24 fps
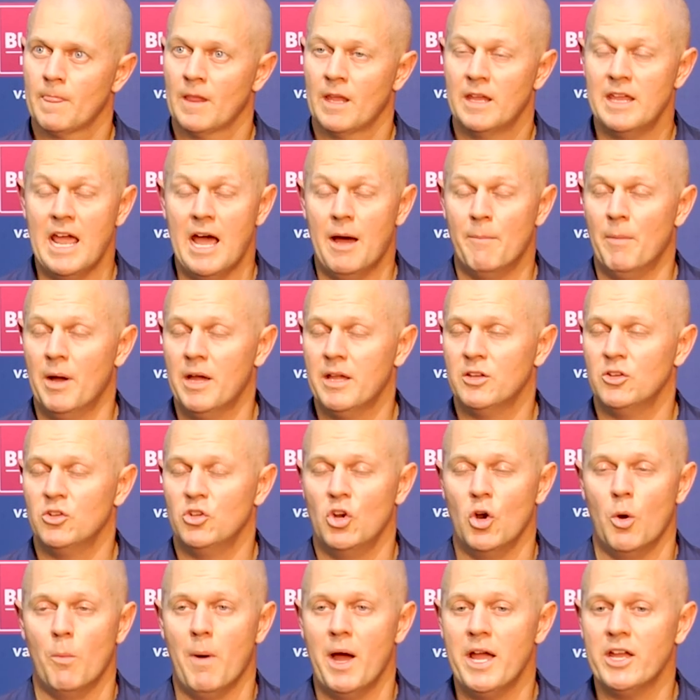Yeah, my,
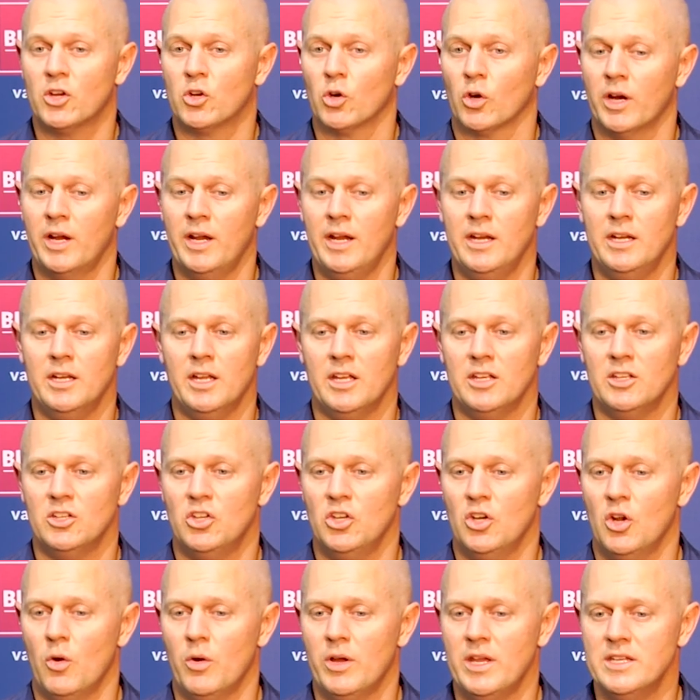you know, Mike Green,
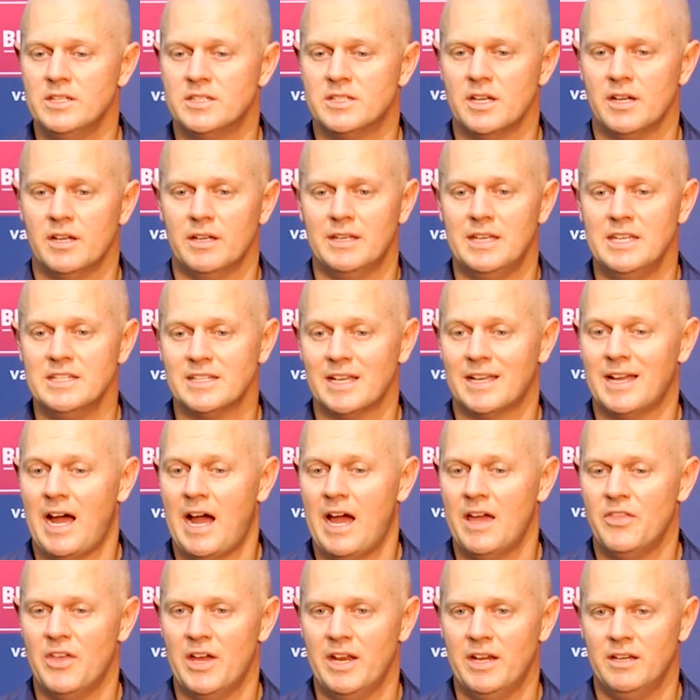you know, he's a, he's a
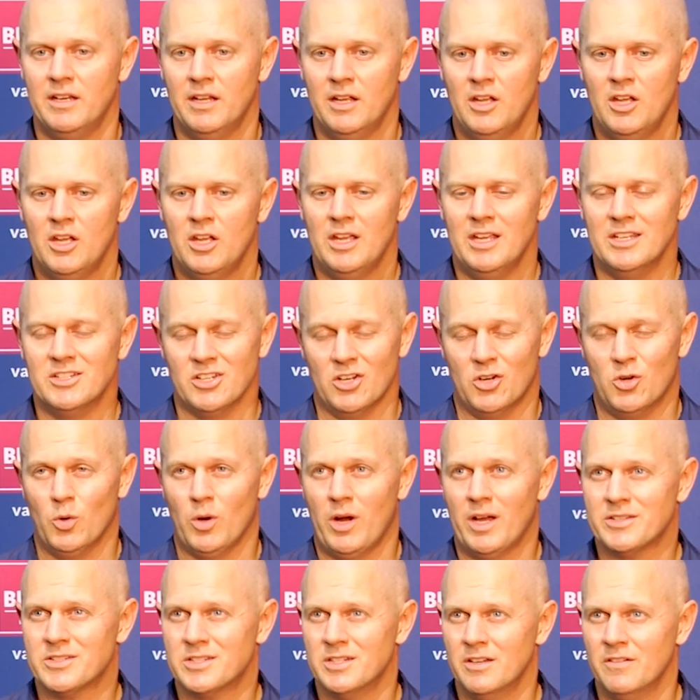guy that is
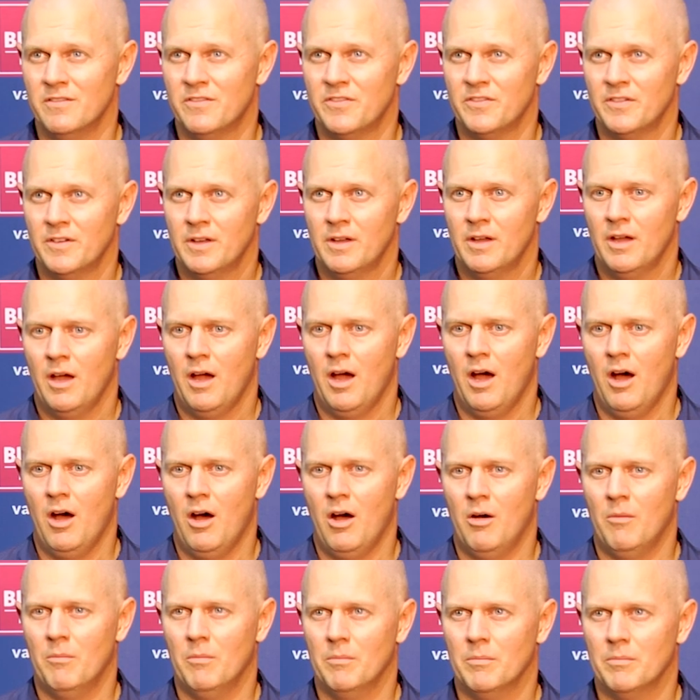aggressive,
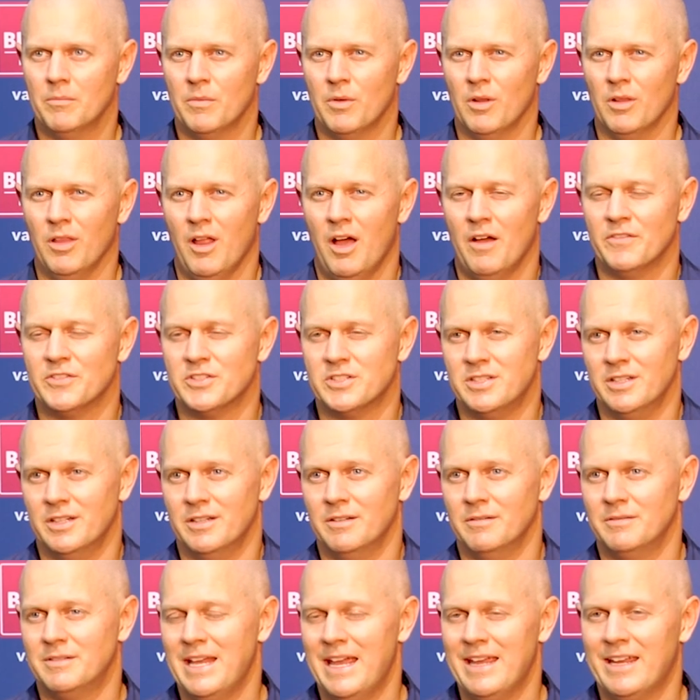um, loves
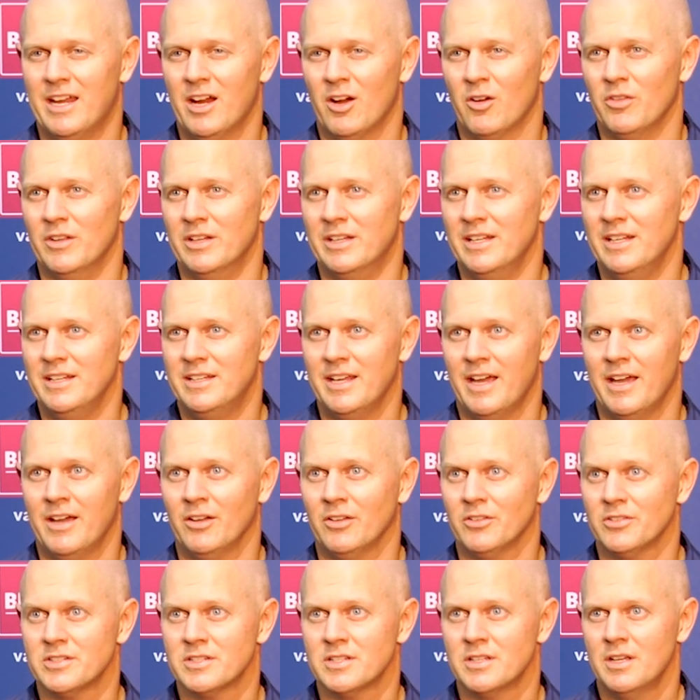to take care of the
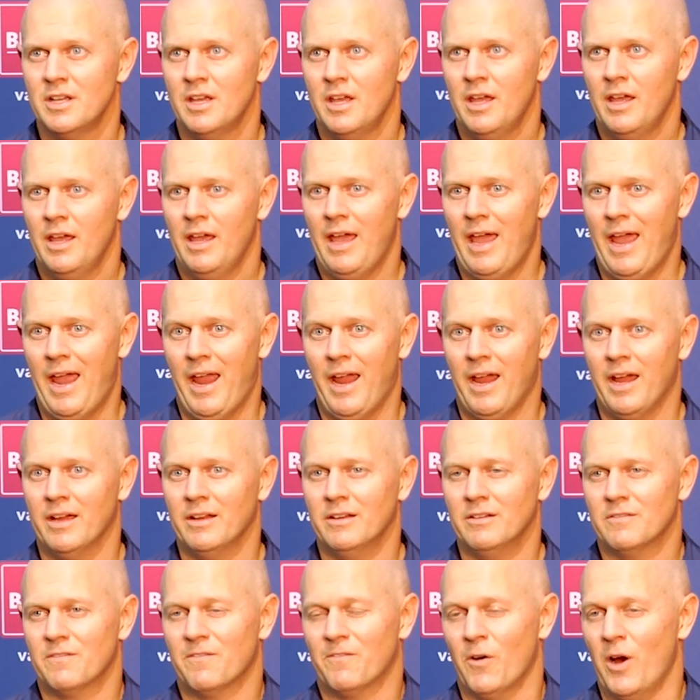details.
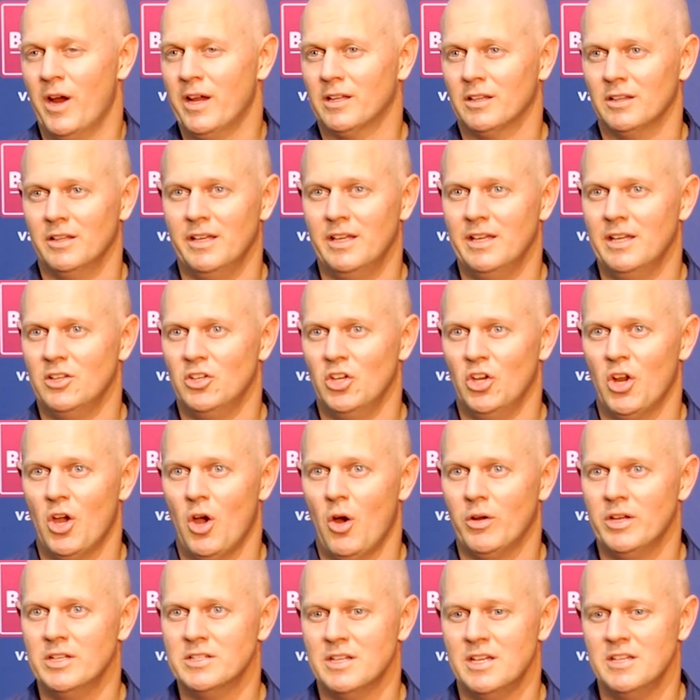And frankly, you
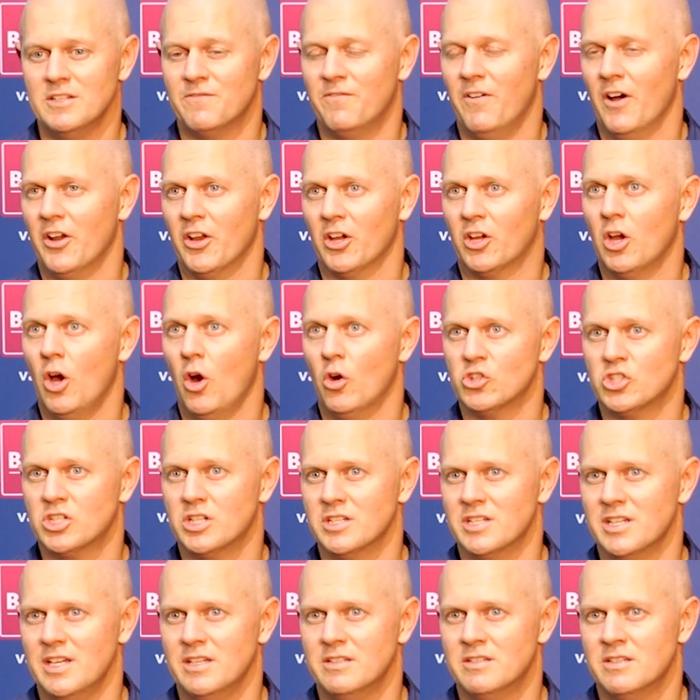know, he's, he's fun to coach
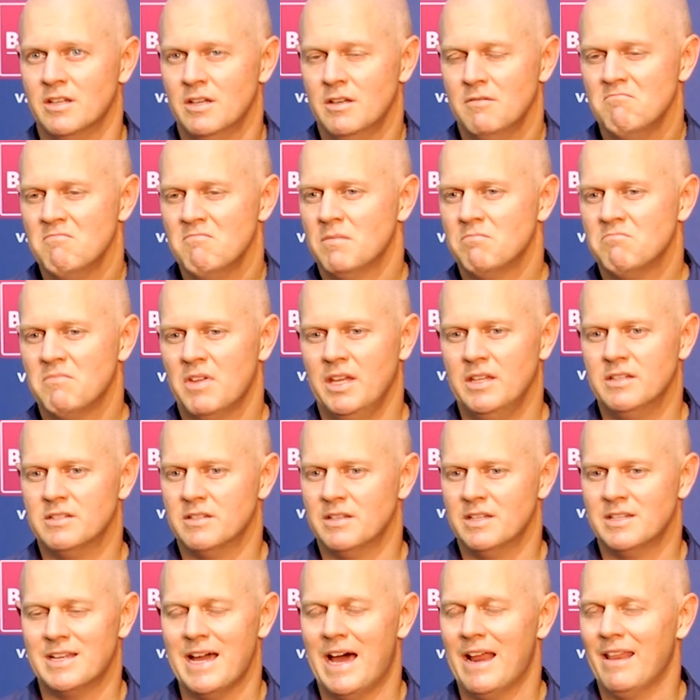because he's, he's,
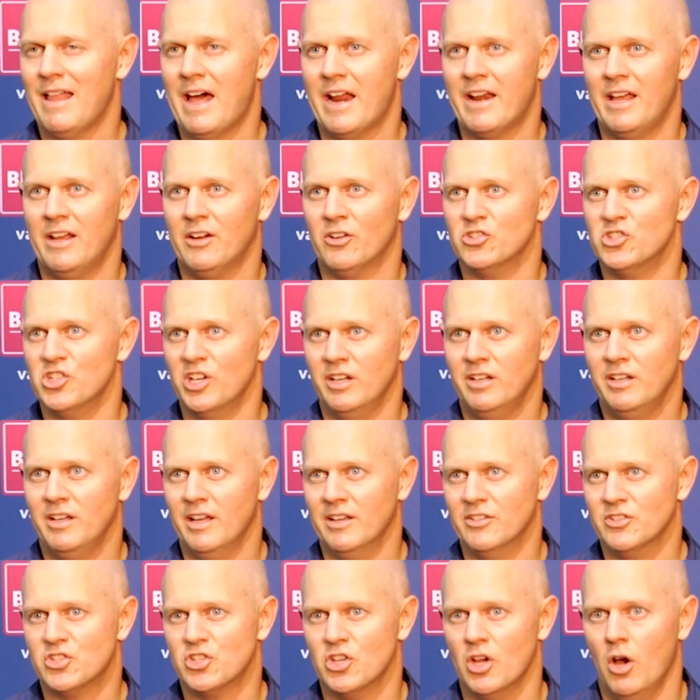he's got a lot of energy.
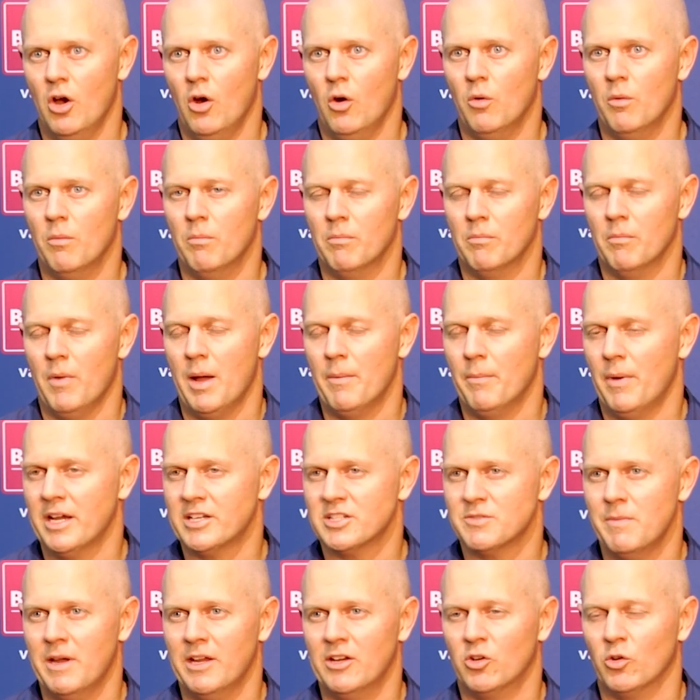And so
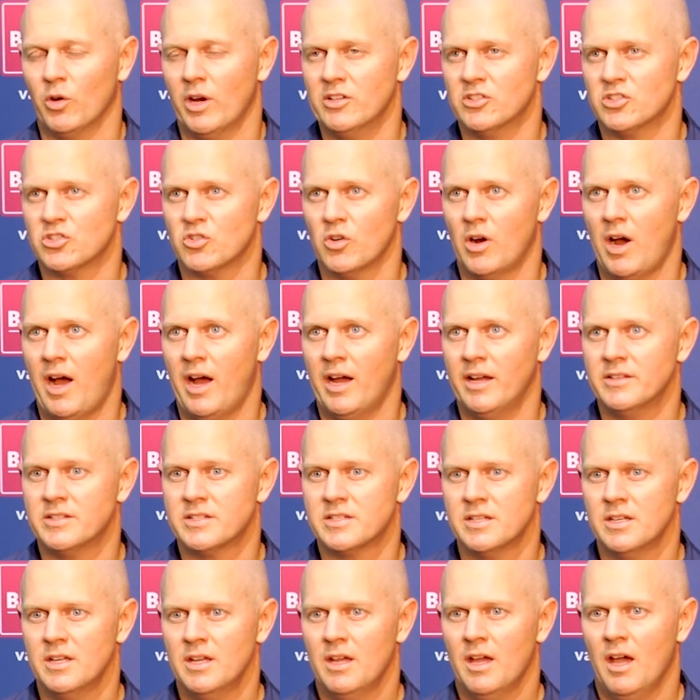Mike's made great
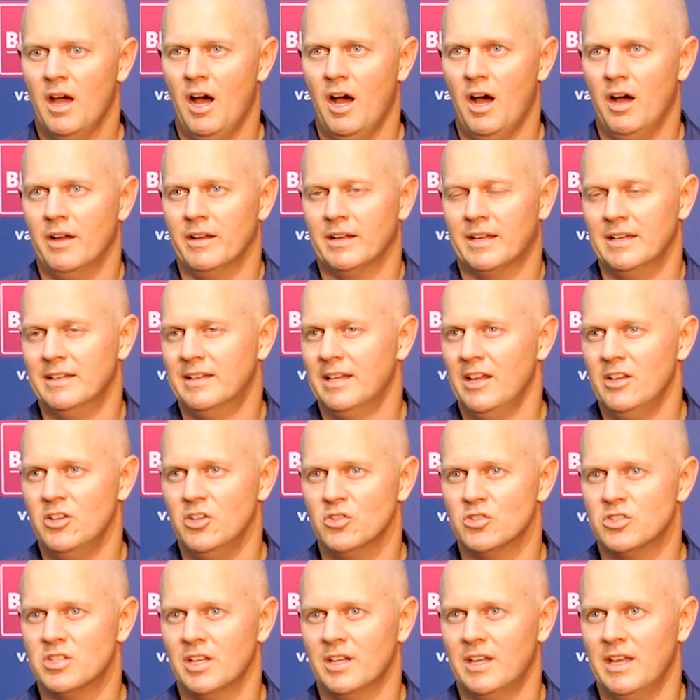strides uh, and
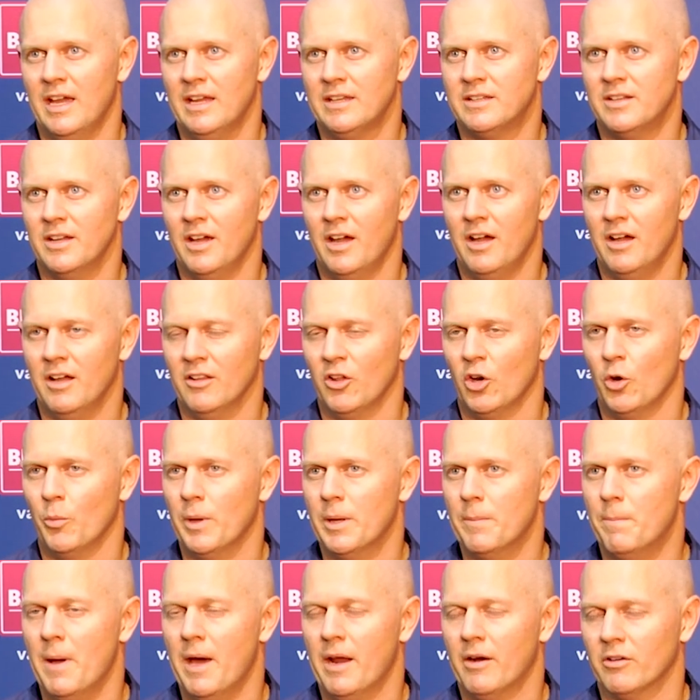continues to get uh, a little
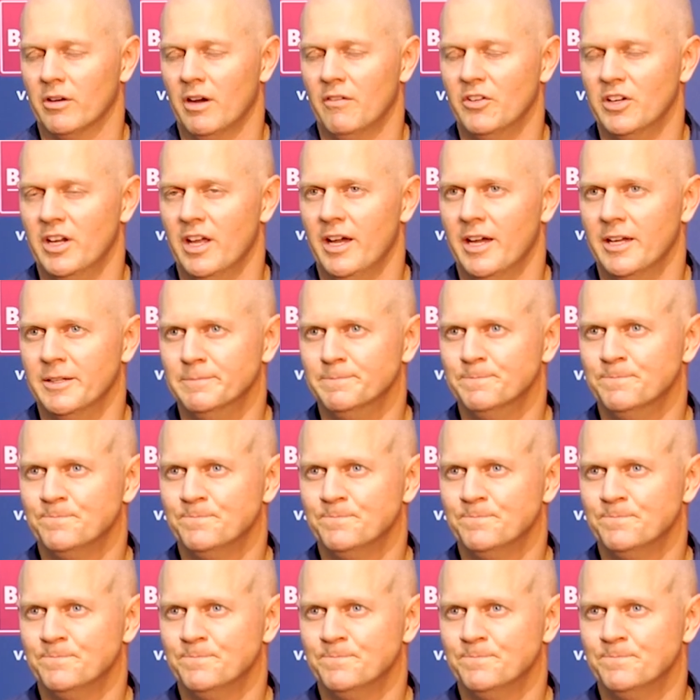bit better every day.